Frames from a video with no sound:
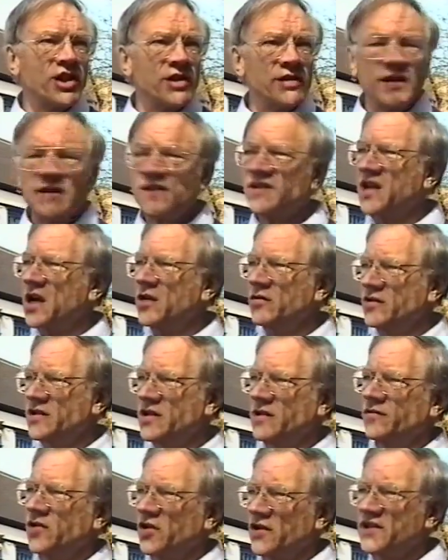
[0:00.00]
and the
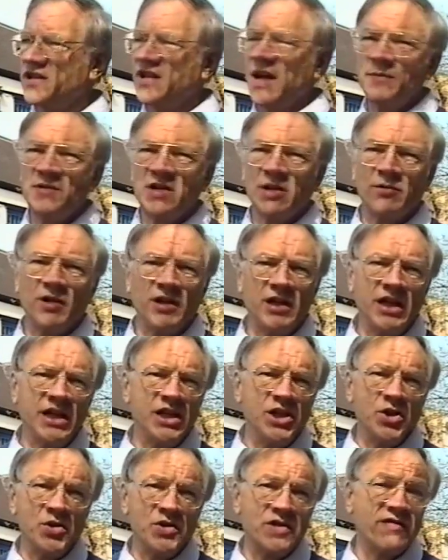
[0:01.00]
stones of course subsequently
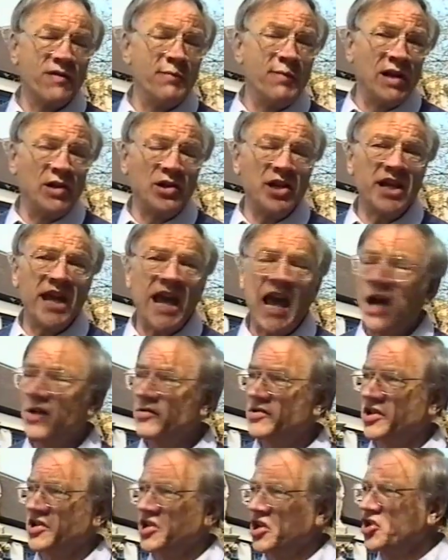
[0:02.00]
used for building
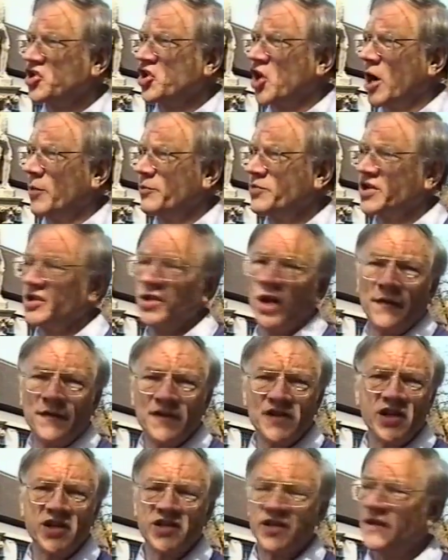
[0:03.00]
houses and shops and
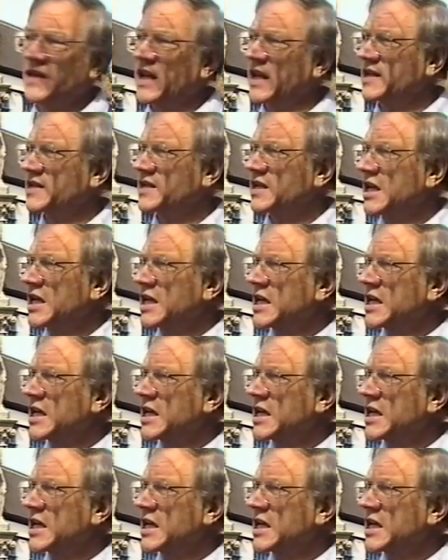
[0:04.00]
offices and things.